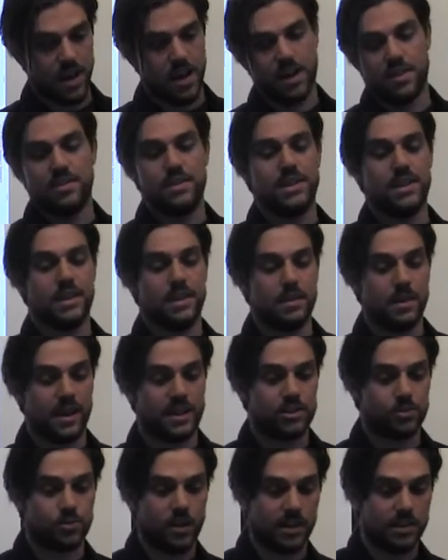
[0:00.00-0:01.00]
and the
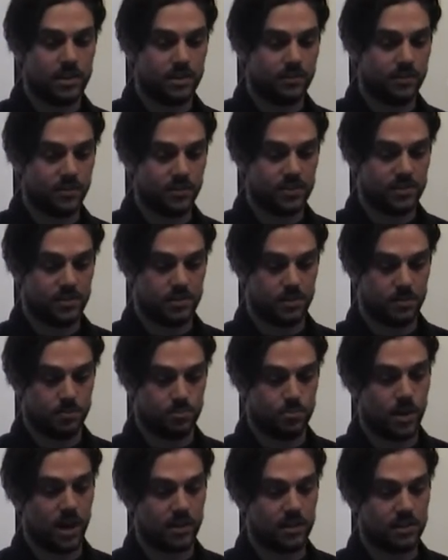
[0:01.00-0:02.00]
extractivist
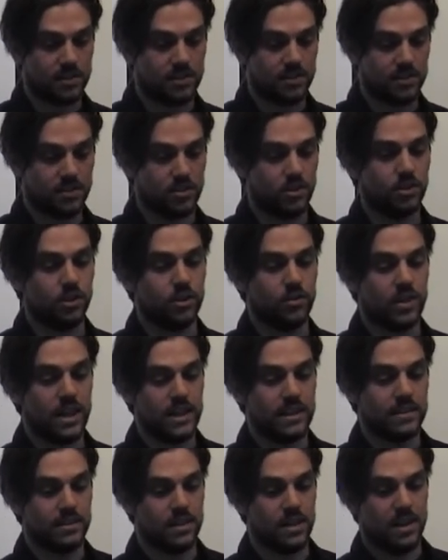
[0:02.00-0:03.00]
practices on the
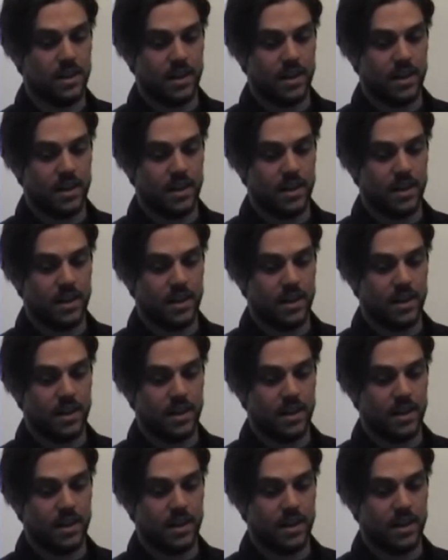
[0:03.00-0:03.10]
right.